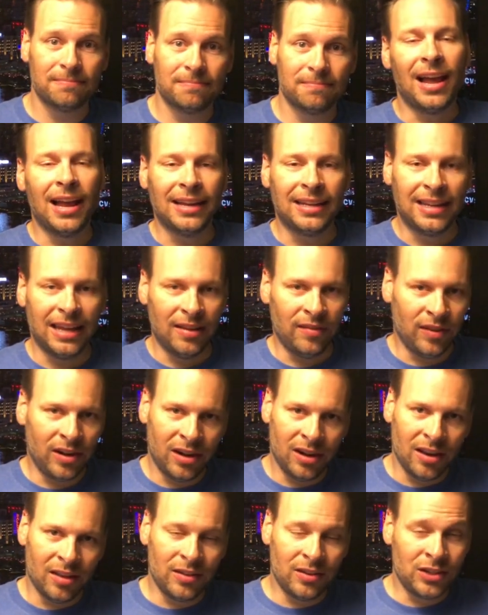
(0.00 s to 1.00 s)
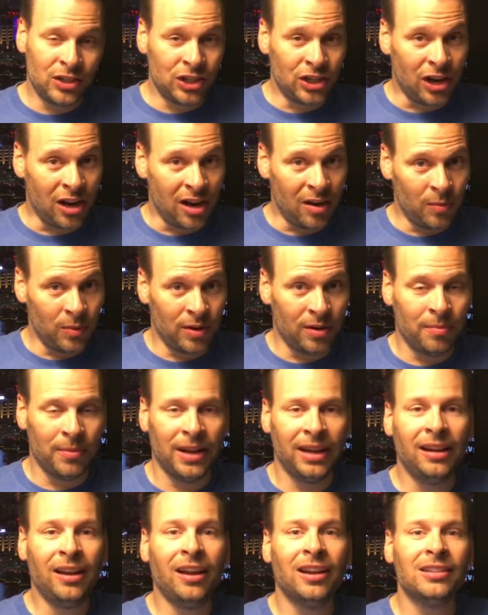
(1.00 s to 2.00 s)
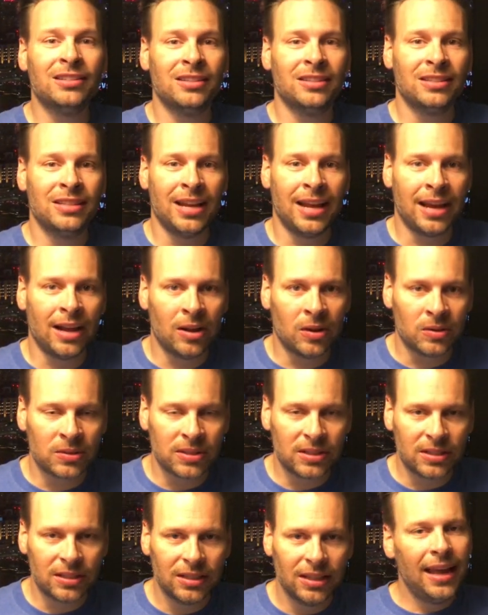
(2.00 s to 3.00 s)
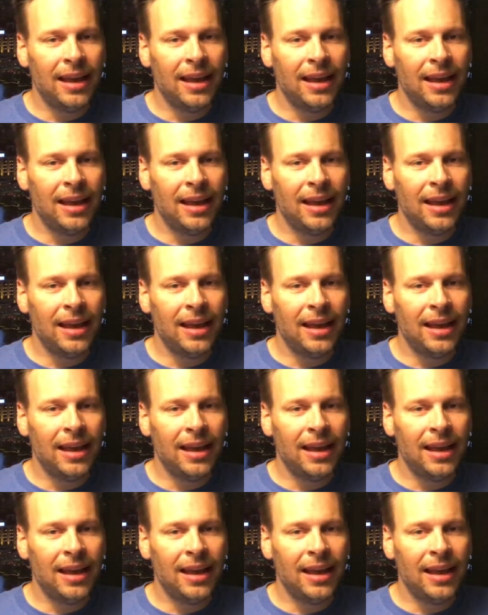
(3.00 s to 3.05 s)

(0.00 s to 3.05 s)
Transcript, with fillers: I gave it another shot. We were at my cousin's house,